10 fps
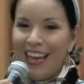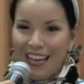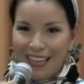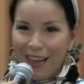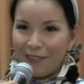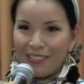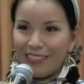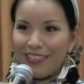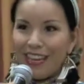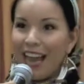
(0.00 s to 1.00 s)
And
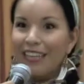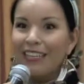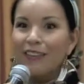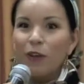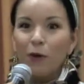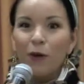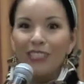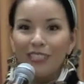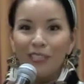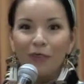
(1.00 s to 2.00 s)
I didn't know
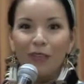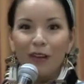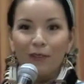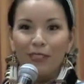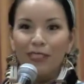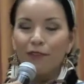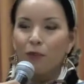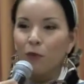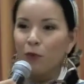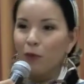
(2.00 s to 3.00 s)
what to do when I received
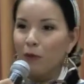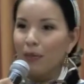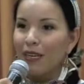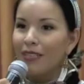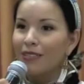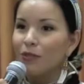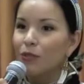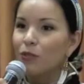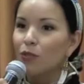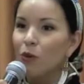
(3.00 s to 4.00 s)
the work because there
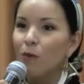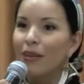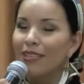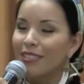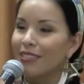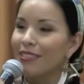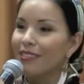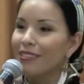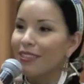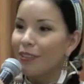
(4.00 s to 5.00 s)
was so much
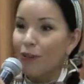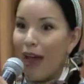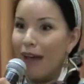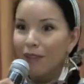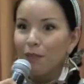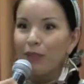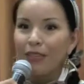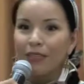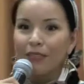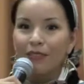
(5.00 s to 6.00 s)

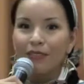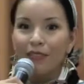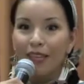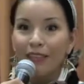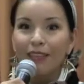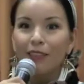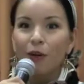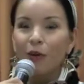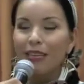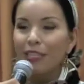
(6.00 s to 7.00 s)
craftsman and skill
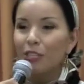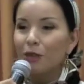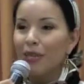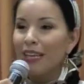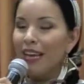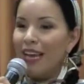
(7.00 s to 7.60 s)
going into it.